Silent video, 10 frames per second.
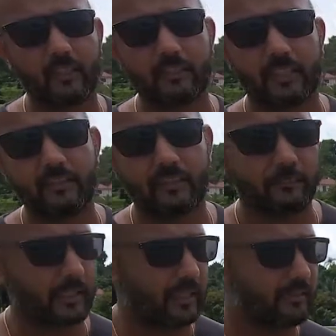
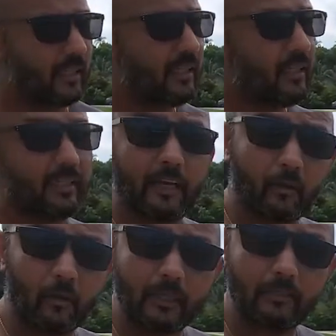attention because there are
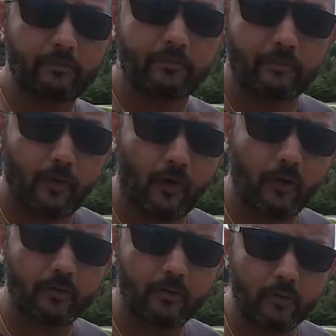only
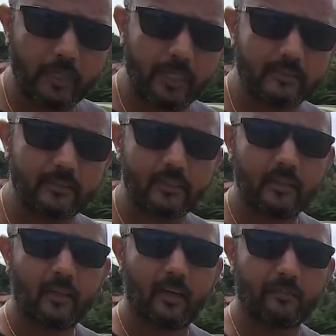4 units
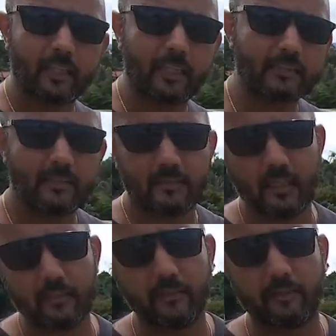of the Lexus
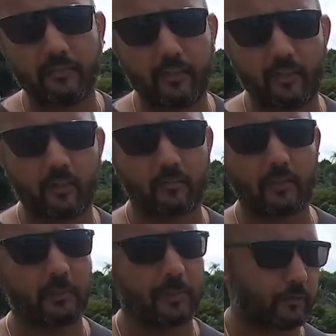LC500
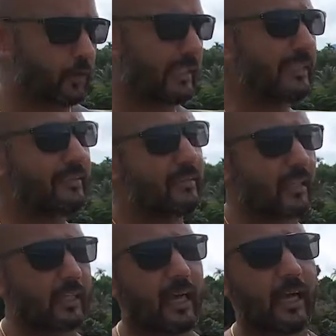Convertible. So this is
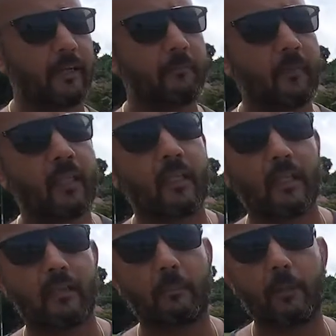a car
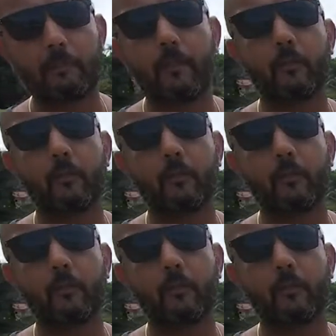that people